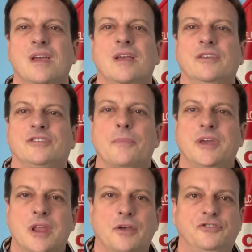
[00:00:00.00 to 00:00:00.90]
Something
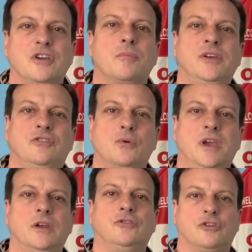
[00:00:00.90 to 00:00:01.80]
else you could be
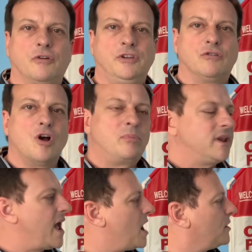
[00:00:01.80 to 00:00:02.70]
doing during your open
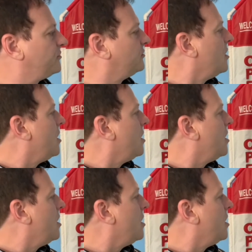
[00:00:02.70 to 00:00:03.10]
house,